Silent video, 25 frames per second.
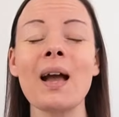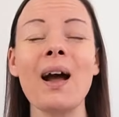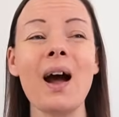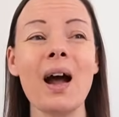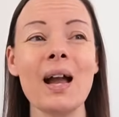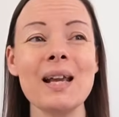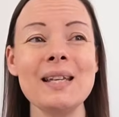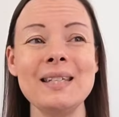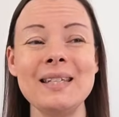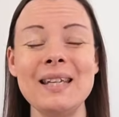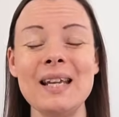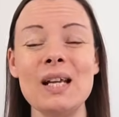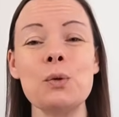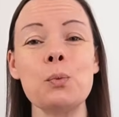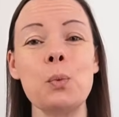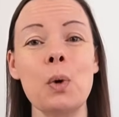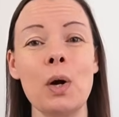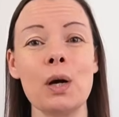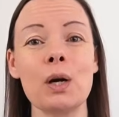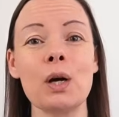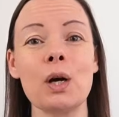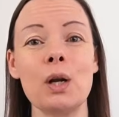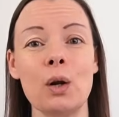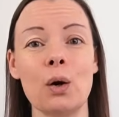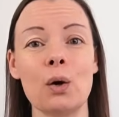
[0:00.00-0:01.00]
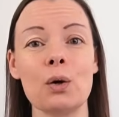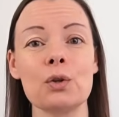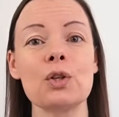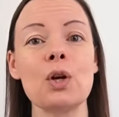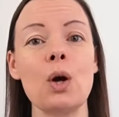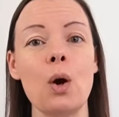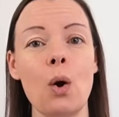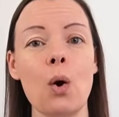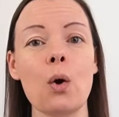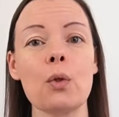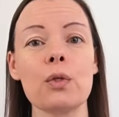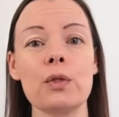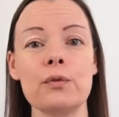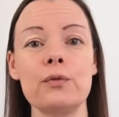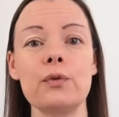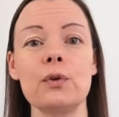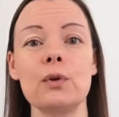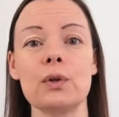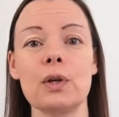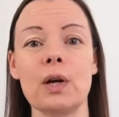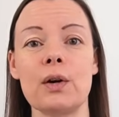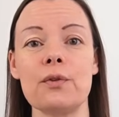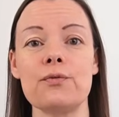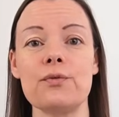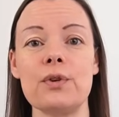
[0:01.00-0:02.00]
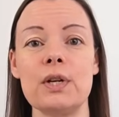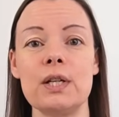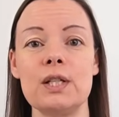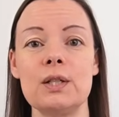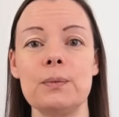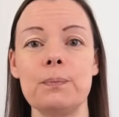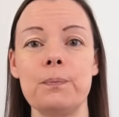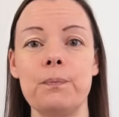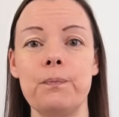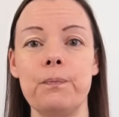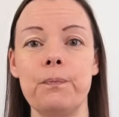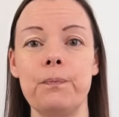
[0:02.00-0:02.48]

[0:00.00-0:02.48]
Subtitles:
I did work a lot on the full coverage.